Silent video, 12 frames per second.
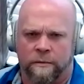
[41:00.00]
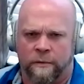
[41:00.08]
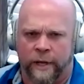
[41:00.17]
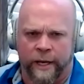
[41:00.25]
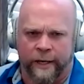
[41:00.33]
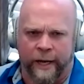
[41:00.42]

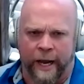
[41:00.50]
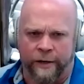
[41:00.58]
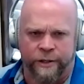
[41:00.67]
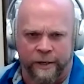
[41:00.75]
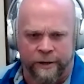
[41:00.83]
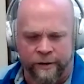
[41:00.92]
Like, how do you
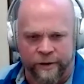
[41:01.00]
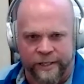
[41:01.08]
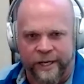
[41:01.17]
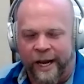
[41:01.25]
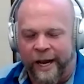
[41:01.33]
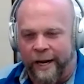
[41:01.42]
not do this?
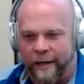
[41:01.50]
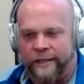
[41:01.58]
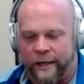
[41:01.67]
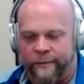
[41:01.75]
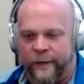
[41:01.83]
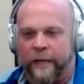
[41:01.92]
And it's, it's
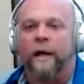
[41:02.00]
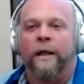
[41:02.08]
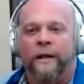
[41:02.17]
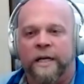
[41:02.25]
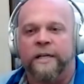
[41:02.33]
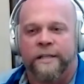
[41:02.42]
like,
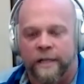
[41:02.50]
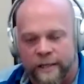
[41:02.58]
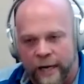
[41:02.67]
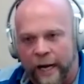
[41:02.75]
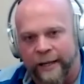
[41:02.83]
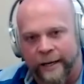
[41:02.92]
because they're
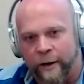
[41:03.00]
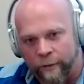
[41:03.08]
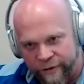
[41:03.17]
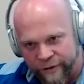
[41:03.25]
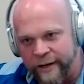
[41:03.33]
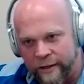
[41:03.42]
not, they don't
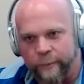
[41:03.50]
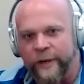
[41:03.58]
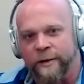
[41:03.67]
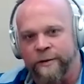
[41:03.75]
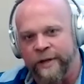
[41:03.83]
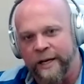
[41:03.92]
think the way you
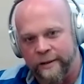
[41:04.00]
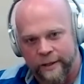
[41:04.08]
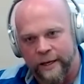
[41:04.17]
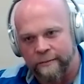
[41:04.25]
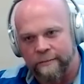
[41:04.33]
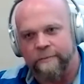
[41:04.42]
do. They, they,
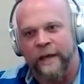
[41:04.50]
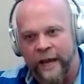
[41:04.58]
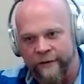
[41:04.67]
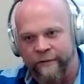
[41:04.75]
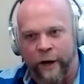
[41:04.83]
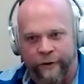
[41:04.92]
they have
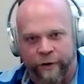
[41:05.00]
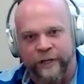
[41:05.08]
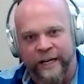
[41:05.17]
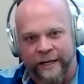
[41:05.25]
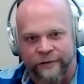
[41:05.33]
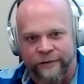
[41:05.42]
other
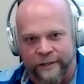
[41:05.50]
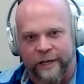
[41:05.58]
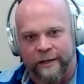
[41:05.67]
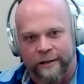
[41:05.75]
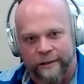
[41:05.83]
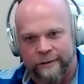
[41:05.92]
gifts, and they,
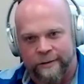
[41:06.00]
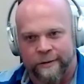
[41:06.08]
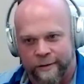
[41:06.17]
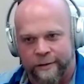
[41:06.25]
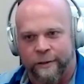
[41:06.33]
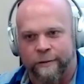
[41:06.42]

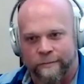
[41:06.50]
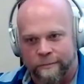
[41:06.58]
so,